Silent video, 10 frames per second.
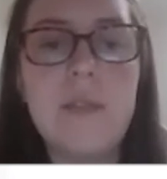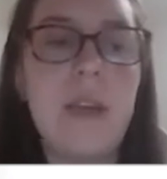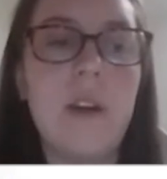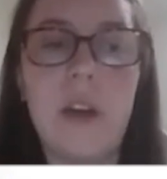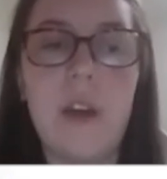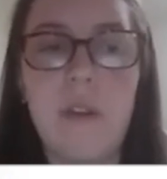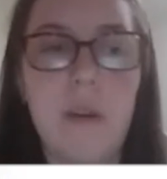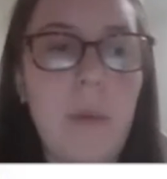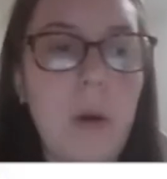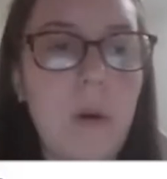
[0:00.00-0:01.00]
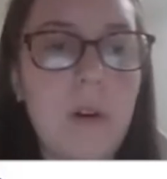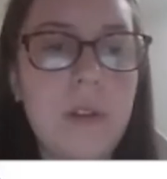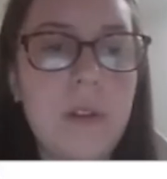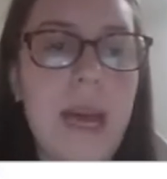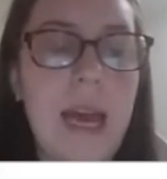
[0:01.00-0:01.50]
We can go through
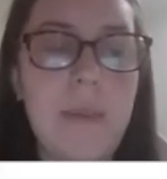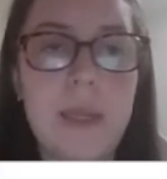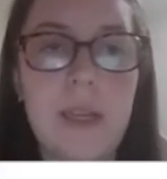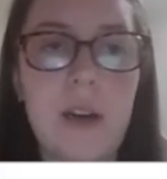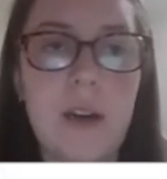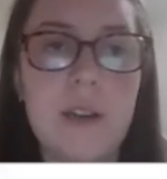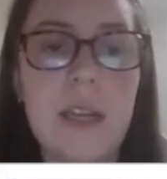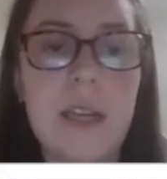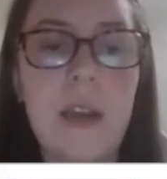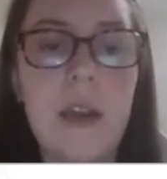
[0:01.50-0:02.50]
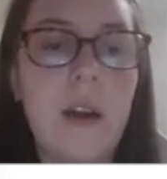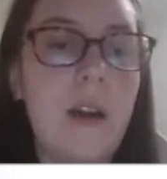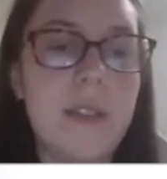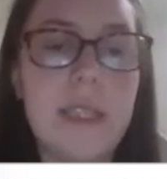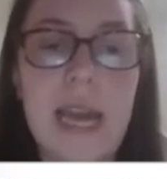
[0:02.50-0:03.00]
reports. We're happy to
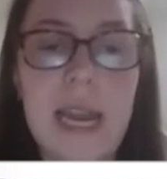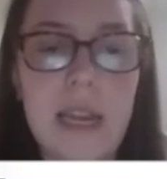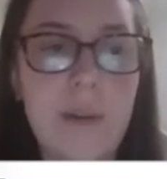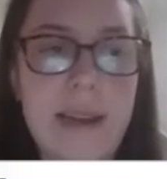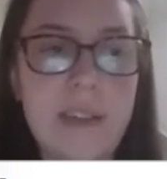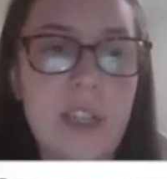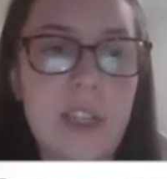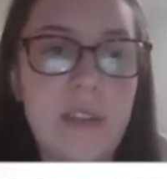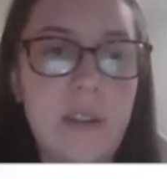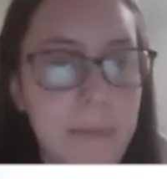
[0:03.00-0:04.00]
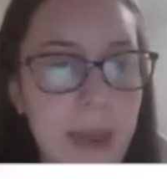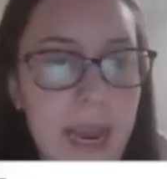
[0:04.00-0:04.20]
answer any questions you may